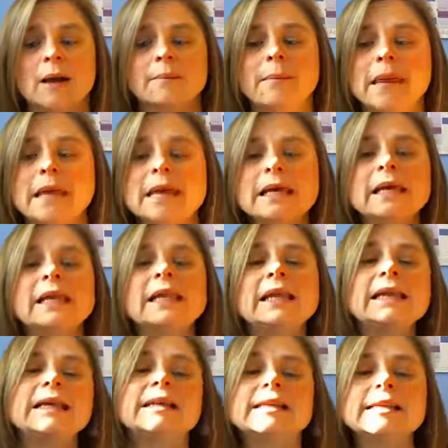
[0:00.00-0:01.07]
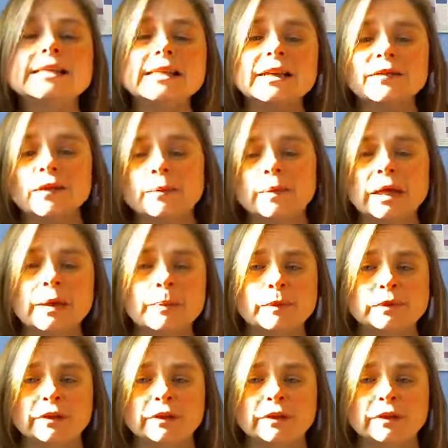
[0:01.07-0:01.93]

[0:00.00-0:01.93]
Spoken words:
Make it easy for people